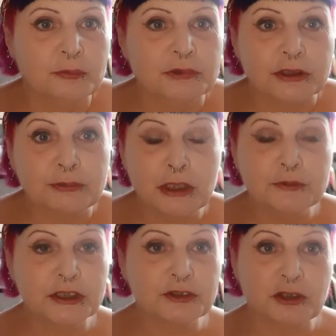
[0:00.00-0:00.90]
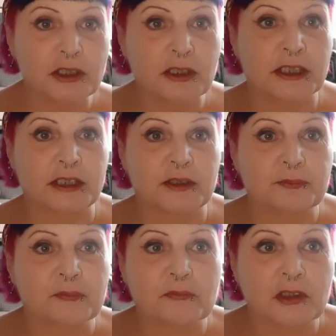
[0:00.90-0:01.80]
Sometimes they strike lucky,
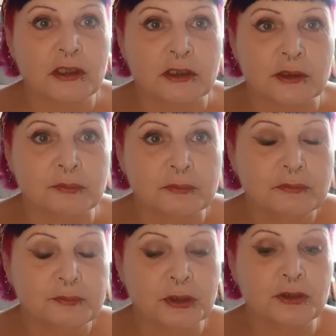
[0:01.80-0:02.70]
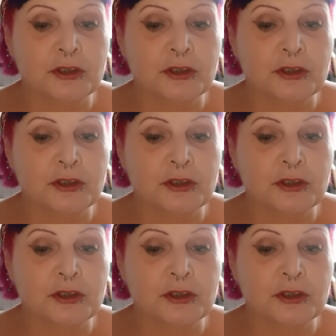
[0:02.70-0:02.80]
but